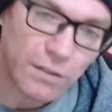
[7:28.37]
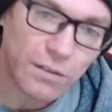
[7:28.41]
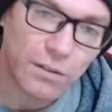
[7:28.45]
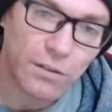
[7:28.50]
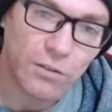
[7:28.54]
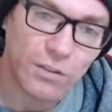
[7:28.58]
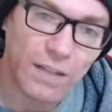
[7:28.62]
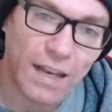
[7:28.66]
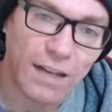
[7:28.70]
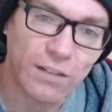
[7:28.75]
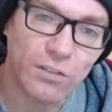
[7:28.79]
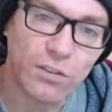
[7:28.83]
to
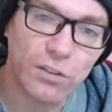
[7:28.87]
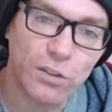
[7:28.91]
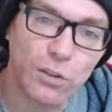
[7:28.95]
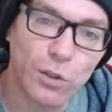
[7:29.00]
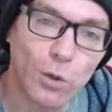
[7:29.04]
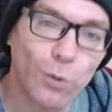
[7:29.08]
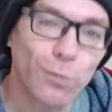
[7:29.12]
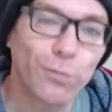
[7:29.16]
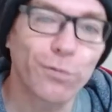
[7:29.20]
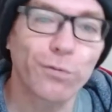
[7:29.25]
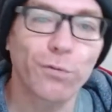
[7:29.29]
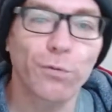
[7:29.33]
there's actually
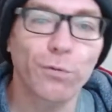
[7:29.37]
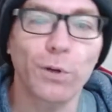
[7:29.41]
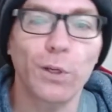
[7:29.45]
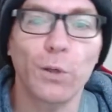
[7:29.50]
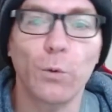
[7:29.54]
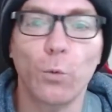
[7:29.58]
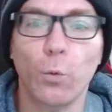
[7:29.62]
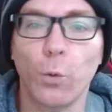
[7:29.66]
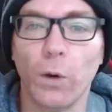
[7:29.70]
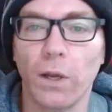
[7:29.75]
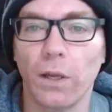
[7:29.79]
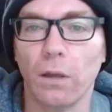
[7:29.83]
no free
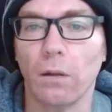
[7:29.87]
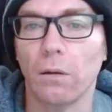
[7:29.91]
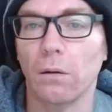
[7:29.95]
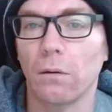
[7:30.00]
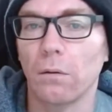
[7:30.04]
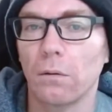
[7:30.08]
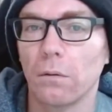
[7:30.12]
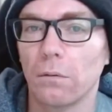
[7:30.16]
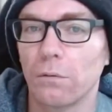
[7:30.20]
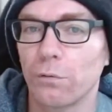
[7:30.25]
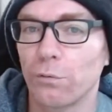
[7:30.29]
will.